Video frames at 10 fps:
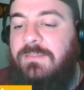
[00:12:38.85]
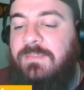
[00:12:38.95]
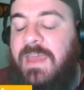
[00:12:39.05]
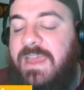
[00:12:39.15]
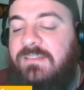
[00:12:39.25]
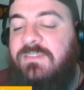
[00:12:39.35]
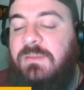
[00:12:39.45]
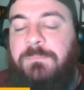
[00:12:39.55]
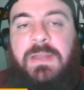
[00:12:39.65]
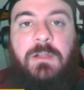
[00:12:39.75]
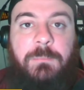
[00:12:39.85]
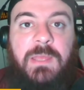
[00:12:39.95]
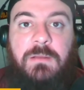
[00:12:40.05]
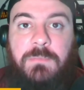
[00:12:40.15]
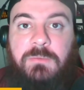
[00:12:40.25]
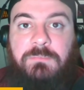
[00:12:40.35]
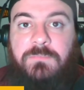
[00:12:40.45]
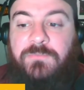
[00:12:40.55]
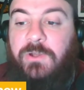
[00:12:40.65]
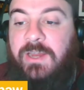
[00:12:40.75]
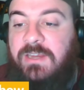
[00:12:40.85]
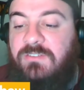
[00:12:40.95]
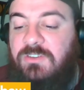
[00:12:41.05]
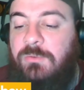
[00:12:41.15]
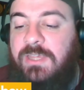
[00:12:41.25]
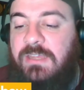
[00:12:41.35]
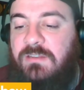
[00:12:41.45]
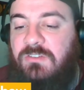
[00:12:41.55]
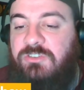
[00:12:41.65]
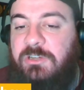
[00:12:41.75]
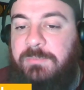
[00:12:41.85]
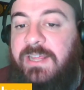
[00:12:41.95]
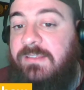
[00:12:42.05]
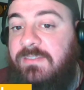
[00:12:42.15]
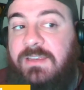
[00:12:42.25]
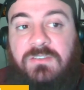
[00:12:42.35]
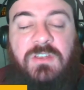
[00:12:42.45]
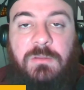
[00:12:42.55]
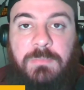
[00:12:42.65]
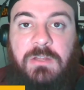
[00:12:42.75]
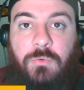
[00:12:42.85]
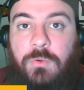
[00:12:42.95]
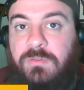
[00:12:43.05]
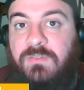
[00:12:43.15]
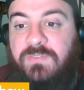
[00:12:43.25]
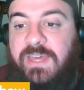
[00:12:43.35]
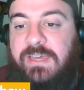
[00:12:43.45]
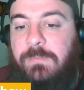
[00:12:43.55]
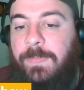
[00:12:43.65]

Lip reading: That's the bare minimum for ASU again this year, but I think it's going to be north of that.